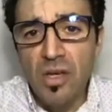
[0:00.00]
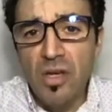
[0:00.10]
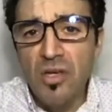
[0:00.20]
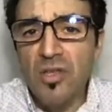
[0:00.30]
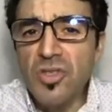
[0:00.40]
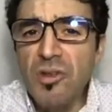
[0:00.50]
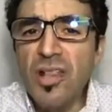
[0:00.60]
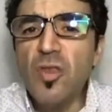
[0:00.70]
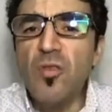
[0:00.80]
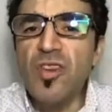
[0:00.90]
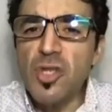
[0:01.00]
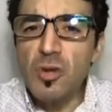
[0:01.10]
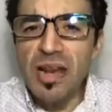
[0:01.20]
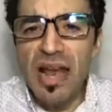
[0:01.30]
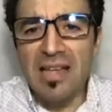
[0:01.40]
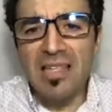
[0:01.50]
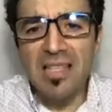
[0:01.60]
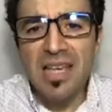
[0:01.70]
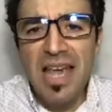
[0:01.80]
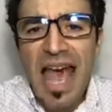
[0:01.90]
Just try to visualize
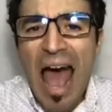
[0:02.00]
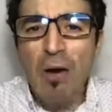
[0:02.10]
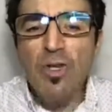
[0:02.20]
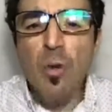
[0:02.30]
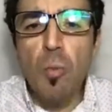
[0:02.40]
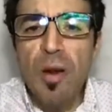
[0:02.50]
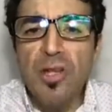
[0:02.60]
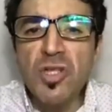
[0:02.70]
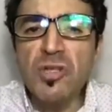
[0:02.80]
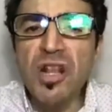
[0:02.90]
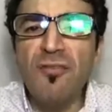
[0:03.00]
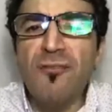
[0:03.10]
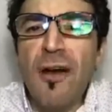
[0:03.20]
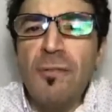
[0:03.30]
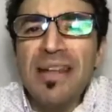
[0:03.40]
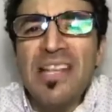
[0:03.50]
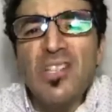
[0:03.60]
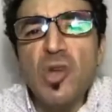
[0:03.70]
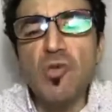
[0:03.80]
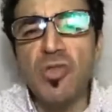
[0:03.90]
how your personal, family,
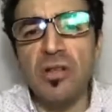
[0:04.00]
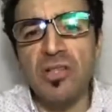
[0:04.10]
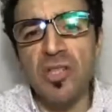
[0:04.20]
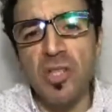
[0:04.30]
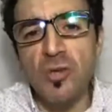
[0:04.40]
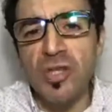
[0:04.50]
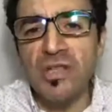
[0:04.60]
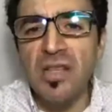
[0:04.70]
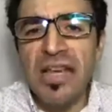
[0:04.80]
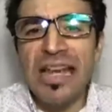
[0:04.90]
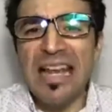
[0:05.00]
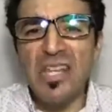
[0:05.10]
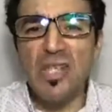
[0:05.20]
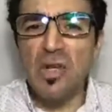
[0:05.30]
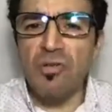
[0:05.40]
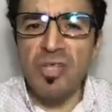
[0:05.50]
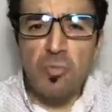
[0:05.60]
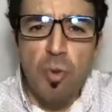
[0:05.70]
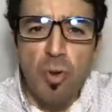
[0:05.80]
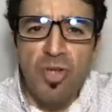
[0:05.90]
social, student, leisure,
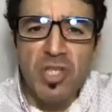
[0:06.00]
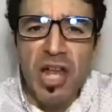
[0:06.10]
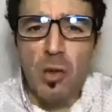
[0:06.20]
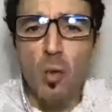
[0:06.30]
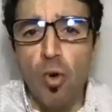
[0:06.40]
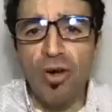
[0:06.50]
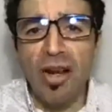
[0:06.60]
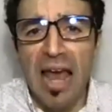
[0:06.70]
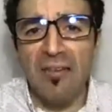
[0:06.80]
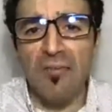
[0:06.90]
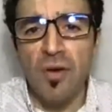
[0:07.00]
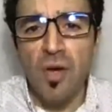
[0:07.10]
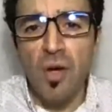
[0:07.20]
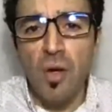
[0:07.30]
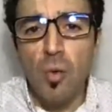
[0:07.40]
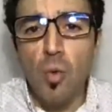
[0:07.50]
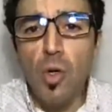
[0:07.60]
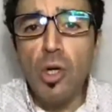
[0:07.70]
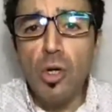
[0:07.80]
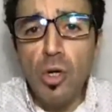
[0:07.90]
sports, and work life would
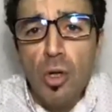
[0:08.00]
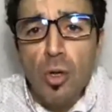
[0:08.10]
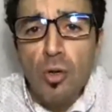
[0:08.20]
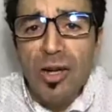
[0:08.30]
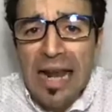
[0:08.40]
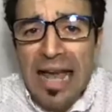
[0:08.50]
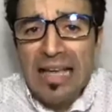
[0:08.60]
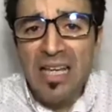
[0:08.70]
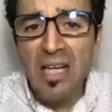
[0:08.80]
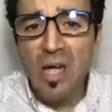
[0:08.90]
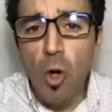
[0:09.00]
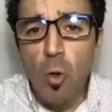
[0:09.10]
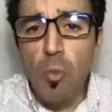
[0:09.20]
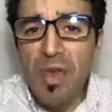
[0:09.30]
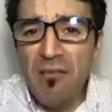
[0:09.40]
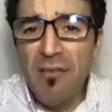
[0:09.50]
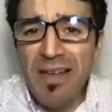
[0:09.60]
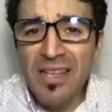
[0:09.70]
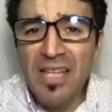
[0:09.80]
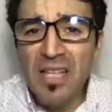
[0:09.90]
look like or be
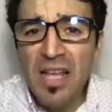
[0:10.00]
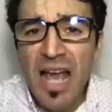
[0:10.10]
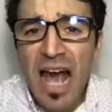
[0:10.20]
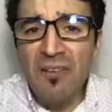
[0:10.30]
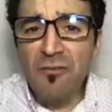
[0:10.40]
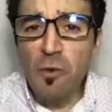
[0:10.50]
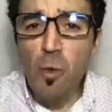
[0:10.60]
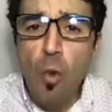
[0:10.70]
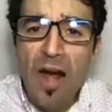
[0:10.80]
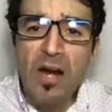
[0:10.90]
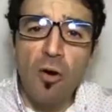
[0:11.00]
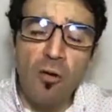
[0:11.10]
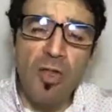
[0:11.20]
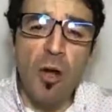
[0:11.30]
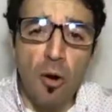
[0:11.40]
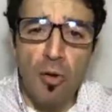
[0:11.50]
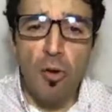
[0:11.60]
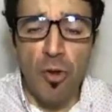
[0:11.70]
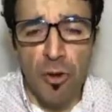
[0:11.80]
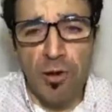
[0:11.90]
affected after one or the other
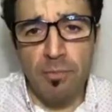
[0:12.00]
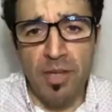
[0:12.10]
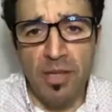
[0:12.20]
therapy.